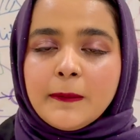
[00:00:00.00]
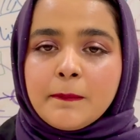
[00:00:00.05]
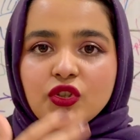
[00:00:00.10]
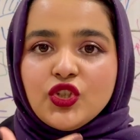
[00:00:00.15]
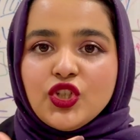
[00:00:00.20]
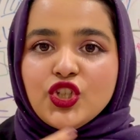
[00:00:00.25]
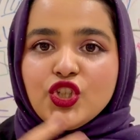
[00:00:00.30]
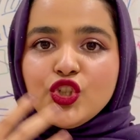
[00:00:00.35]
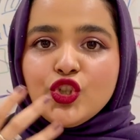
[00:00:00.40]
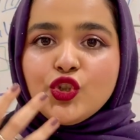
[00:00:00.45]

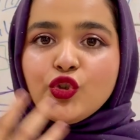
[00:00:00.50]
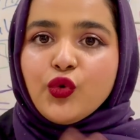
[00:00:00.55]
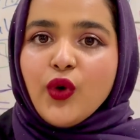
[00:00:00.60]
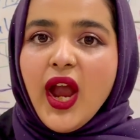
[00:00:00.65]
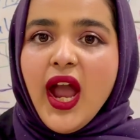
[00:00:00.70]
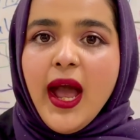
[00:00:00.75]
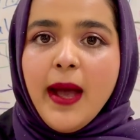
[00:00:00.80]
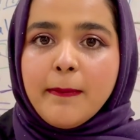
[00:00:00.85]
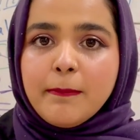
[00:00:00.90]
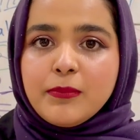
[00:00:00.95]
Just
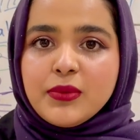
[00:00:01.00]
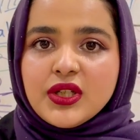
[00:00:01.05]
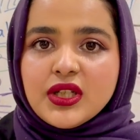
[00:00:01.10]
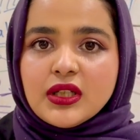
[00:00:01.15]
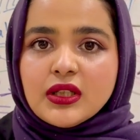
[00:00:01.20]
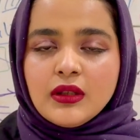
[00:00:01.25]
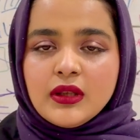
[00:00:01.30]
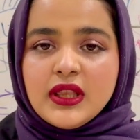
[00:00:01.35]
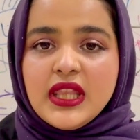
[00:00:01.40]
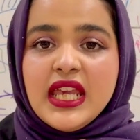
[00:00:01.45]
trapped,
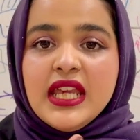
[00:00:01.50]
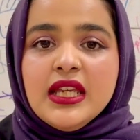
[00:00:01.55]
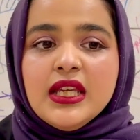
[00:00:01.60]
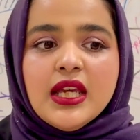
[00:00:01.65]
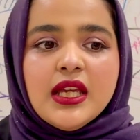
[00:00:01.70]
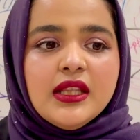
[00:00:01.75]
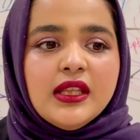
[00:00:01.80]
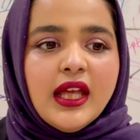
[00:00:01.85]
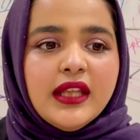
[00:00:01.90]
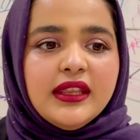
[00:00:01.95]

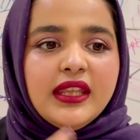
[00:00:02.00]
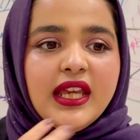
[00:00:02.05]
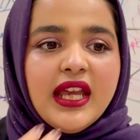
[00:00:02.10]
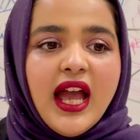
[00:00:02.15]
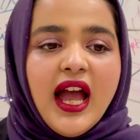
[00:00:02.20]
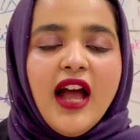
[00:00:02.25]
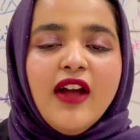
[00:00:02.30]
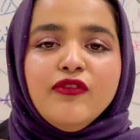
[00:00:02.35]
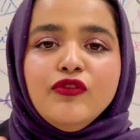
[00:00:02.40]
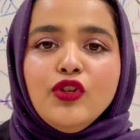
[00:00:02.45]
thinking that they
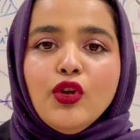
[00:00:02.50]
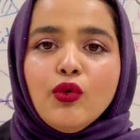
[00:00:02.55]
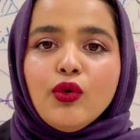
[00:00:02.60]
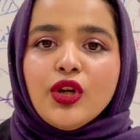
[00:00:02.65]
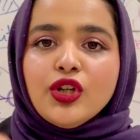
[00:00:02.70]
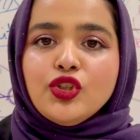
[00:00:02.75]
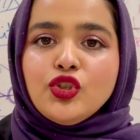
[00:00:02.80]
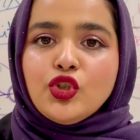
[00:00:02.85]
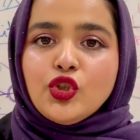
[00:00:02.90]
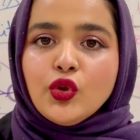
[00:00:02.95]
have no
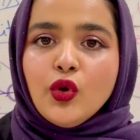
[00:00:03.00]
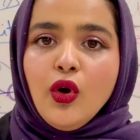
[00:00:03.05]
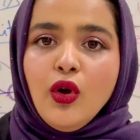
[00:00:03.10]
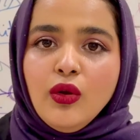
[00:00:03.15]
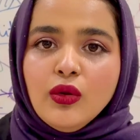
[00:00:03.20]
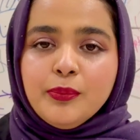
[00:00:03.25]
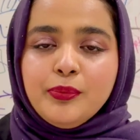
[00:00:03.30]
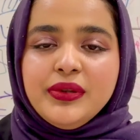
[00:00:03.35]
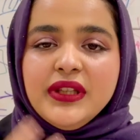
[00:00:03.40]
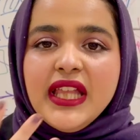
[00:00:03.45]

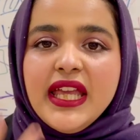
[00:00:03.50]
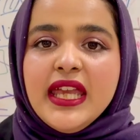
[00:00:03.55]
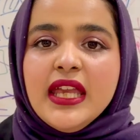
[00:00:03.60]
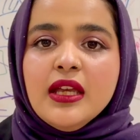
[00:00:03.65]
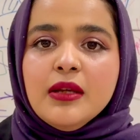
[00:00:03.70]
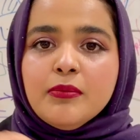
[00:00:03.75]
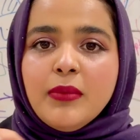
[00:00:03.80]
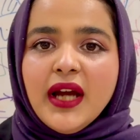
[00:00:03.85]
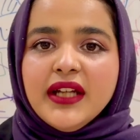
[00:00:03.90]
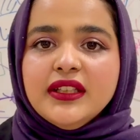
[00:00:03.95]
control,
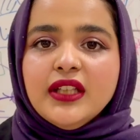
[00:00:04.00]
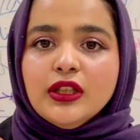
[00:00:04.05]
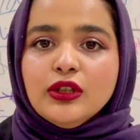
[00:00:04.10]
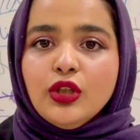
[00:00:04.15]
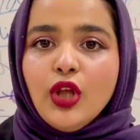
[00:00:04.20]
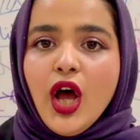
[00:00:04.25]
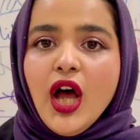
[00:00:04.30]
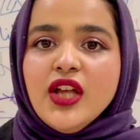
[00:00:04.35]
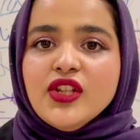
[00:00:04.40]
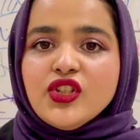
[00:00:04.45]
playing by the
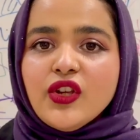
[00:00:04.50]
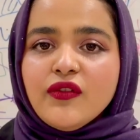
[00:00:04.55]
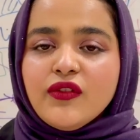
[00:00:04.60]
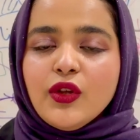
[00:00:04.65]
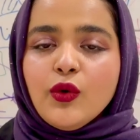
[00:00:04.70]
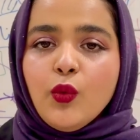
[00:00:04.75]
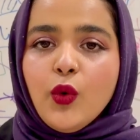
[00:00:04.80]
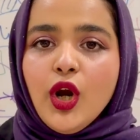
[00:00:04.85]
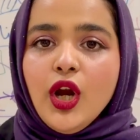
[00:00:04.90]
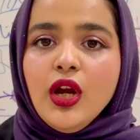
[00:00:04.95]
laws of the
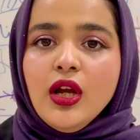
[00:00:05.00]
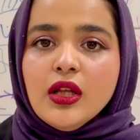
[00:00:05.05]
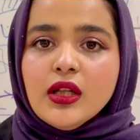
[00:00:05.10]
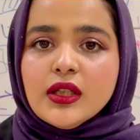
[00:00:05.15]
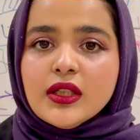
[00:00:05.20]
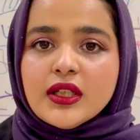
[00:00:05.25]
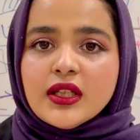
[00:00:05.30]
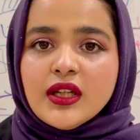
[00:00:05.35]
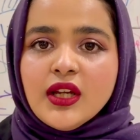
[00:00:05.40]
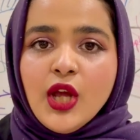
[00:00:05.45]

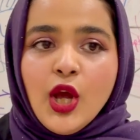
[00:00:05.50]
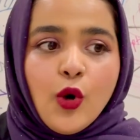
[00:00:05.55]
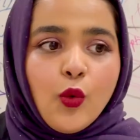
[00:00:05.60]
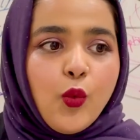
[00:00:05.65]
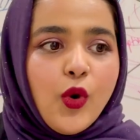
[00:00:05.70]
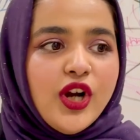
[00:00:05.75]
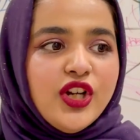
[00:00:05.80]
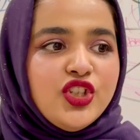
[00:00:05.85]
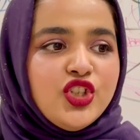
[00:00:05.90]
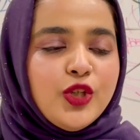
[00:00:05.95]
world,
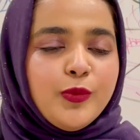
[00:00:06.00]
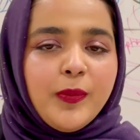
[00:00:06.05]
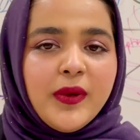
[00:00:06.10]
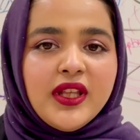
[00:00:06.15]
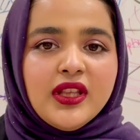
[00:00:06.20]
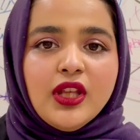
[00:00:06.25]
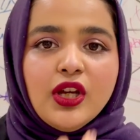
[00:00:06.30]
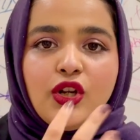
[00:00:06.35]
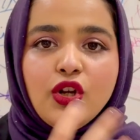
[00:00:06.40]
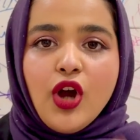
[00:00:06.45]
worshiping
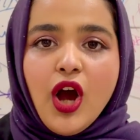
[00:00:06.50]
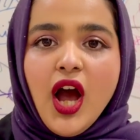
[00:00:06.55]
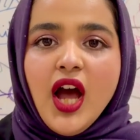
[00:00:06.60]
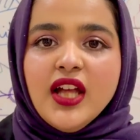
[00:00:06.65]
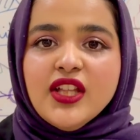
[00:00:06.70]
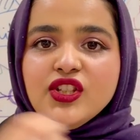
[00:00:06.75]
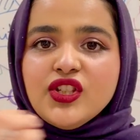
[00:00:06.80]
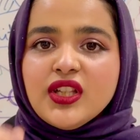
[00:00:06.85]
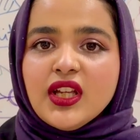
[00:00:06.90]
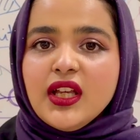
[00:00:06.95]
the
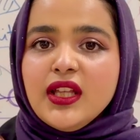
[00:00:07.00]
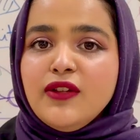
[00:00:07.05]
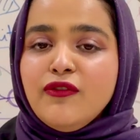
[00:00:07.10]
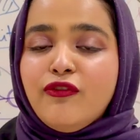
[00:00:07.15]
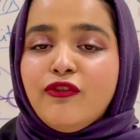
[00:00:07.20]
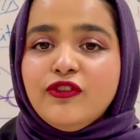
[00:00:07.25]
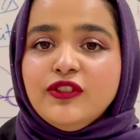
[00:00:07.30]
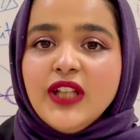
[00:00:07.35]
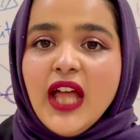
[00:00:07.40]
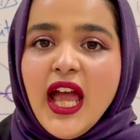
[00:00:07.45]
gods in
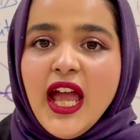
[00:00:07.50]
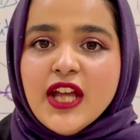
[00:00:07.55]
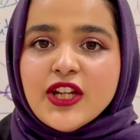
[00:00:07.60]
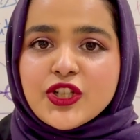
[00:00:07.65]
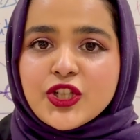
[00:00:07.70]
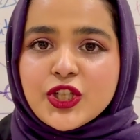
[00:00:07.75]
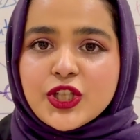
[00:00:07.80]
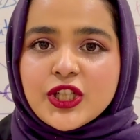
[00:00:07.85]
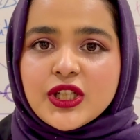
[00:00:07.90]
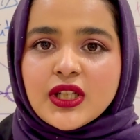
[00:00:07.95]

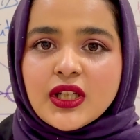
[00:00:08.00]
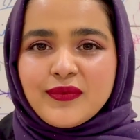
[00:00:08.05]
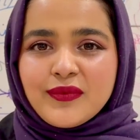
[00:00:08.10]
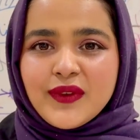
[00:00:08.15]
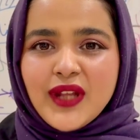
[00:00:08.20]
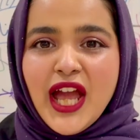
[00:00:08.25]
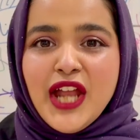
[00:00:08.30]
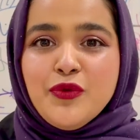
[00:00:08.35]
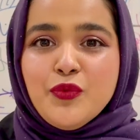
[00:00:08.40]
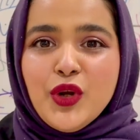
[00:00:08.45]
flesh.
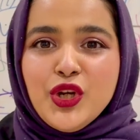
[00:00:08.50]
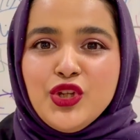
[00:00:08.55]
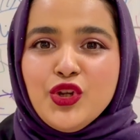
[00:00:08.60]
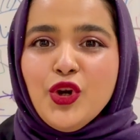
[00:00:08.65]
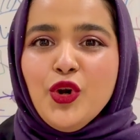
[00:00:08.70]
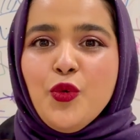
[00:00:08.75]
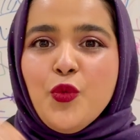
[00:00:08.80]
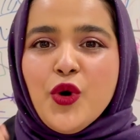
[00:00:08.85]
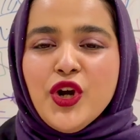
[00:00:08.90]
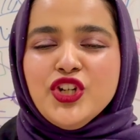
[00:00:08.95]
And when
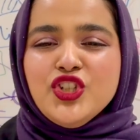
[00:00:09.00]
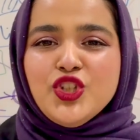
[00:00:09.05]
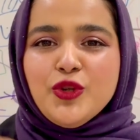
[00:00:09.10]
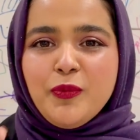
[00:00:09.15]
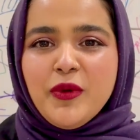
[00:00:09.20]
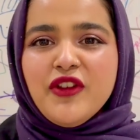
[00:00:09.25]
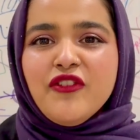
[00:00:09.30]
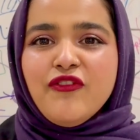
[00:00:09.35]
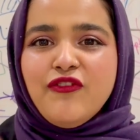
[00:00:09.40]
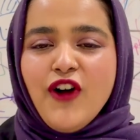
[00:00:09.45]
you're
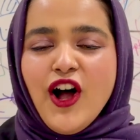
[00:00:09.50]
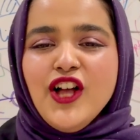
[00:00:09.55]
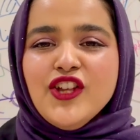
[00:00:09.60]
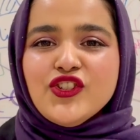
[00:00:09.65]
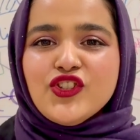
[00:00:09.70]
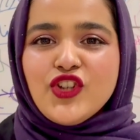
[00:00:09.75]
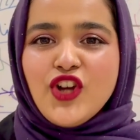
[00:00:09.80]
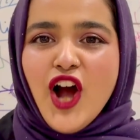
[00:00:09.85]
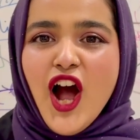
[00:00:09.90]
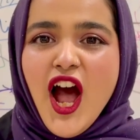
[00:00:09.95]
worshiping false
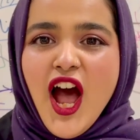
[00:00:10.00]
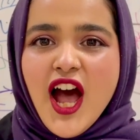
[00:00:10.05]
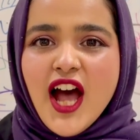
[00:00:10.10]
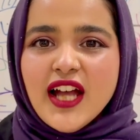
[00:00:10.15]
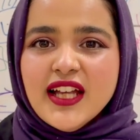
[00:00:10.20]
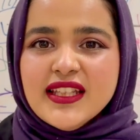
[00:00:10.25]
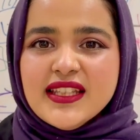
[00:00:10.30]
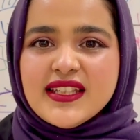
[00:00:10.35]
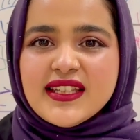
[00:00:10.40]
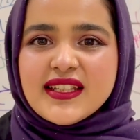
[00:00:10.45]

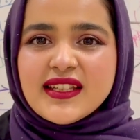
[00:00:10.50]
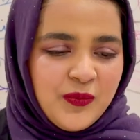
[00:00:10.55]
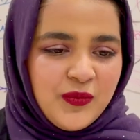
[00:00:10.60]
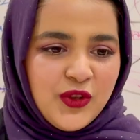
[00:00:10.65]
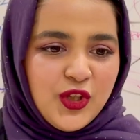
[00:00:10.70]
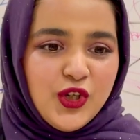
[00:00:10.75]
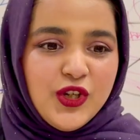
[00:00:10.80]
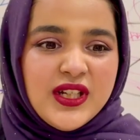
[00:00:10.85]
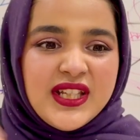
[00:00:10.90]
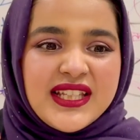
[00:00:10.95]
gods,
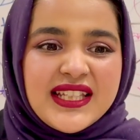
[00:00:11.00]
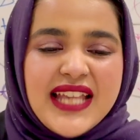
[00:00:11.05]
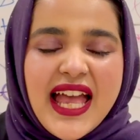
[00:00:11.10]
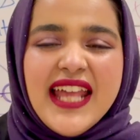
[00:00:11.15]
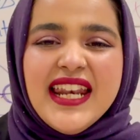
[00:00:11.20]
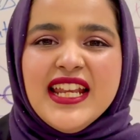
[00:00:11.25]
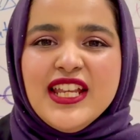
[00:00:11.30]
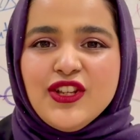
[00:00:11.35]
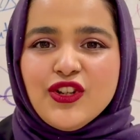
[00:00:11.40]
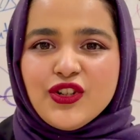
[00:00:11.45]
you're
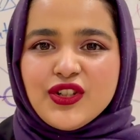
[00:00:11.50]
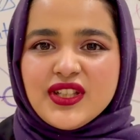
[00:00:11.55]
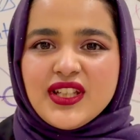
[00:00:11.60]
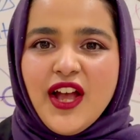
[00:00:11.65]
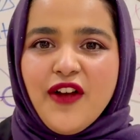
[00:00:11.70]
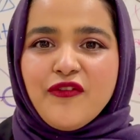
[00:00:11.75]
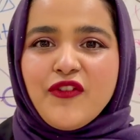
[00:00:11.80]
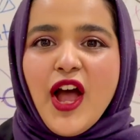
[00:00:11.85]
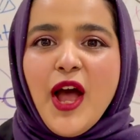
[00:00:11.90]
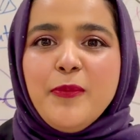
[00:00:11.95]
setting
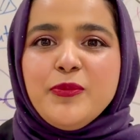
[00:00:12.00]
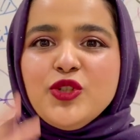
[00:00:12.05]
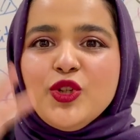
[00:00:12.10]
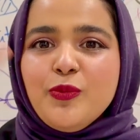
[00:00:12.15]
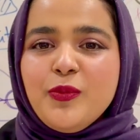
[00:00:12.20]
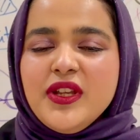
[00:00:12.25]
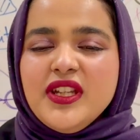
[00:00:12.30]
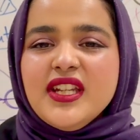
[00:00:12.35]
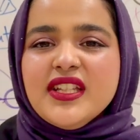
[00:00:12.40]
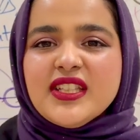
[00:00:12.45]
yourself up to
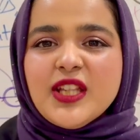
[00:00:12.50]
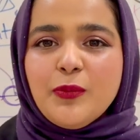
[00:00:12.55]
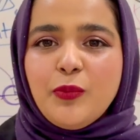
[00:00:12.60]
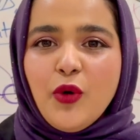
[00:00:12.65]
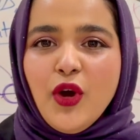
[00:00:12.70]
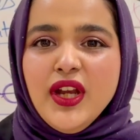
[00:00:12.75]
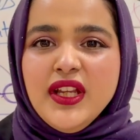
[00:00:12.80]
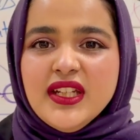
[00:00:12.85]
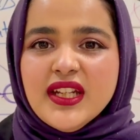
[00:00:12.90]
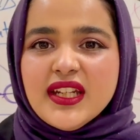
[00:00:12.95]
be
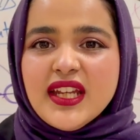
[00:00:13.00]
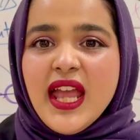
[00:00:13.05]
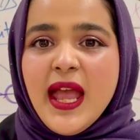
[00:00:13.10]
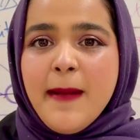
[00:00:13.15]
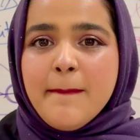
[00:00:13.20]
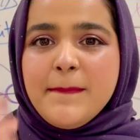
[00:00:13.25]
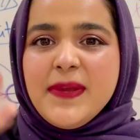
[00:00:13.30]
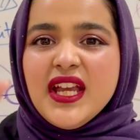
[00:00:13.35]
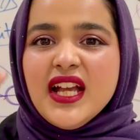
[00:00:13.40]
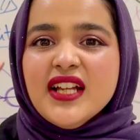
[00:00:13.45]
disappointed
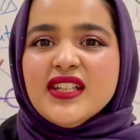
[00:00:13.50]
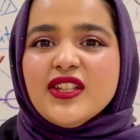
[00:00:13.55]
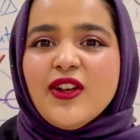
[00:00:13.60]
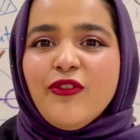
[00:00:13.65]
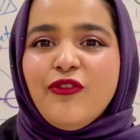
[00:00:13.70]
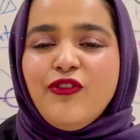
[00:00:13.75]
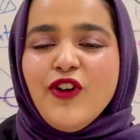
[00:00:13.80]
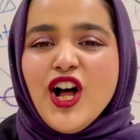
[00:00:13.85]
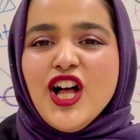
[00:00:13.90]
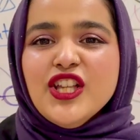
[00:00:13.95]
because a
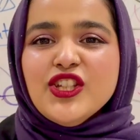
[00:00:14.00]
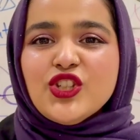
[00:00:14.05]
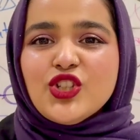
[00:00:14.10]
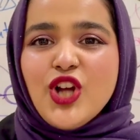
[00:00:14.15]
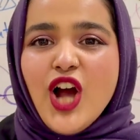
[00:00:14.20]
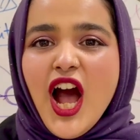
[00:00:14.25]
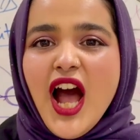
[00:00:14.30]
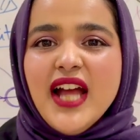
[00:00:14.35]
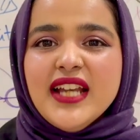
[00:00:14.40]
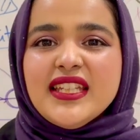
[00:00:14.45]
false
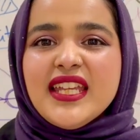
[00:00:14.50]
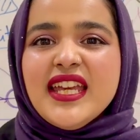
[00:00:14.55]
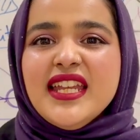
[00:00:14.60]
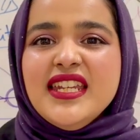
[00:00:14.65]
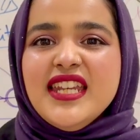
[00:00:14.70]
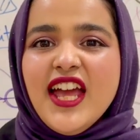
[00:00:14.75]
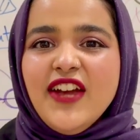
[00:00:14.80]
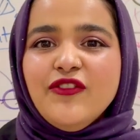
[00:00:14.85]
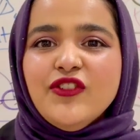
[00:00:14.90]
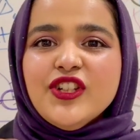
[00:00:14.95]
god can
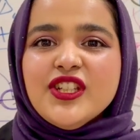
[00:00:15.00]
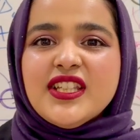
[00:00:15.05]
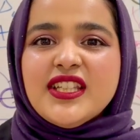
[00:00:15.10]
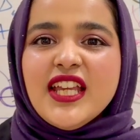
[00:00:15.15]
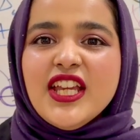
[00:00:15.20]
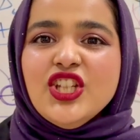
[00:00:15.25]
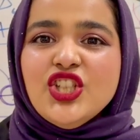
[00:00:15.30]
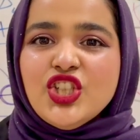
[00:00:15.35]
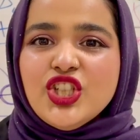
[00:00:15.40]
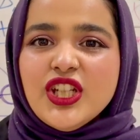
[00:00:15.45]
never
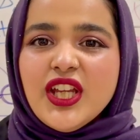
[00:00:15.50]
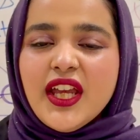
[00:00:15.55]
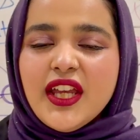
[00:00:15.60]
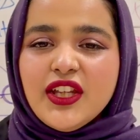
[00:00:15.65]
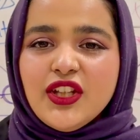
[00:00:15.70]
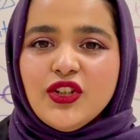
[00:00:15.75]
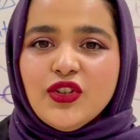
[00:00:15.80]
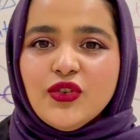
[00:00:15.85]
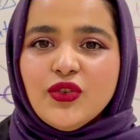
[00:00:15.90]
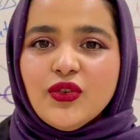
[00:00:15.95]
satiate
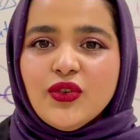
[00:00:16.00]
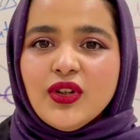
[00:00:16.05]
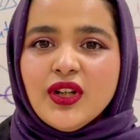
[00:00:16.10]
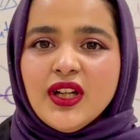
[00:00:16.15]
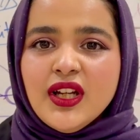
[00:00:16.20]
you.